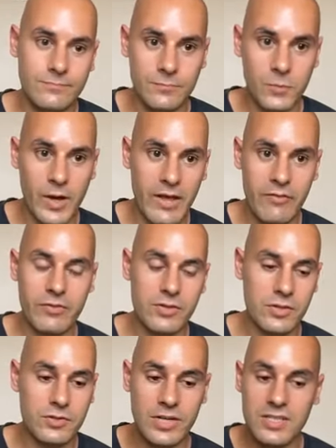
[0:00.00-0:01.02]
whatever
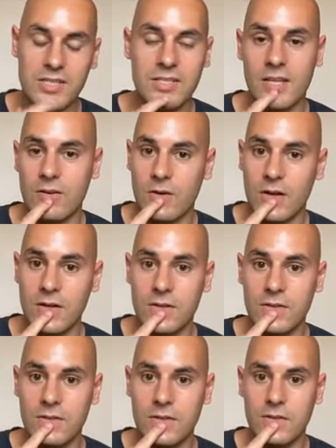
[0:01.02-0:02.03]
stresses there are,
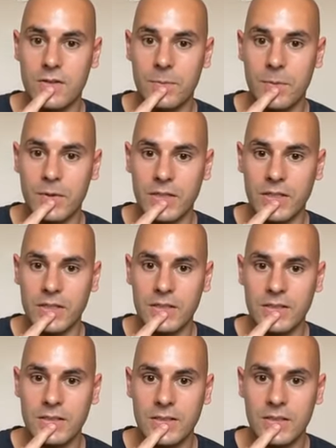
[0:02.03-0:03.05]
the
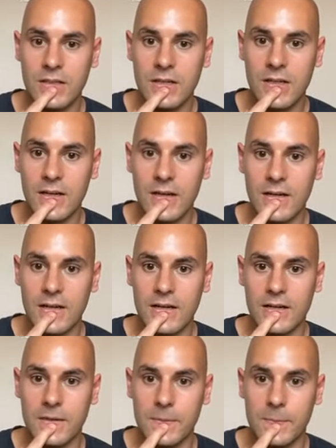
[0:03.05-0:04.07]
body
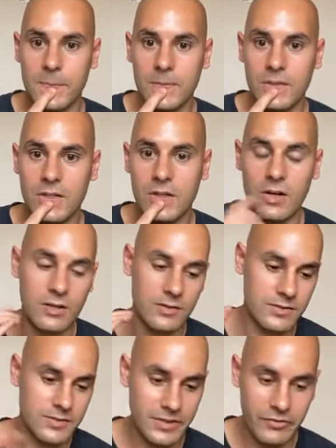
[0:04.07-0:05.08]

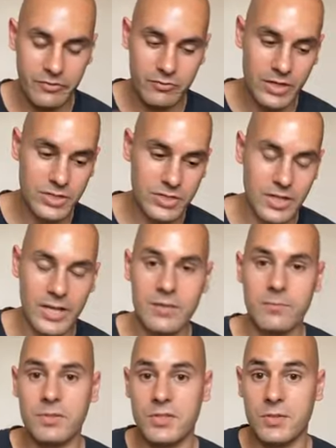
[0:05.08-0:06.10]
can't
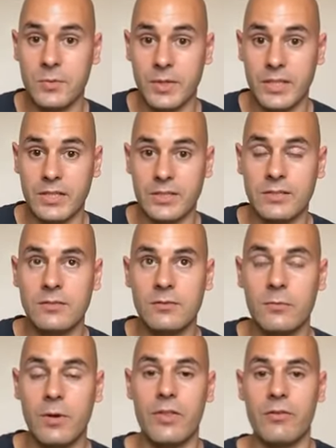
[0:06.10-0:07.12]
differentiate between
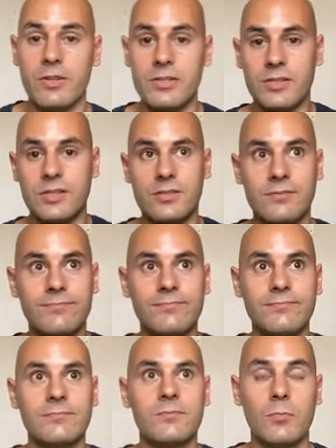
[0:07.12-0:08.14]
whether it's
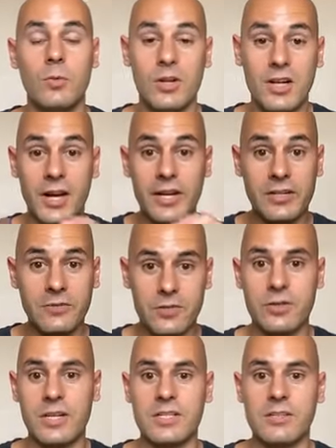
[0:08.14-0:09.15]
what kind of
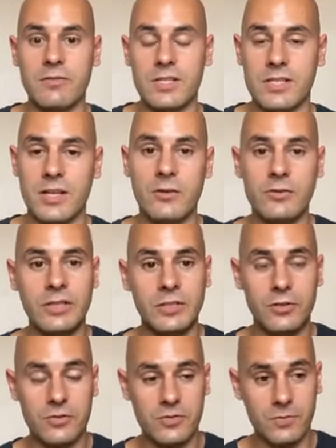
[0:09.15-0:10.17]
stress there is. It only
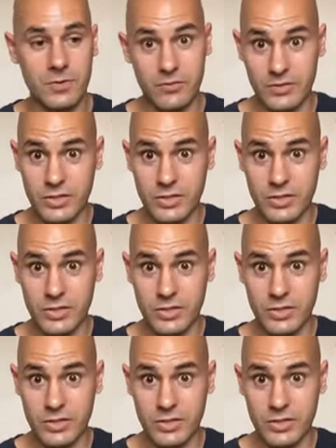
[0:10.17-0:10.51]
knows whether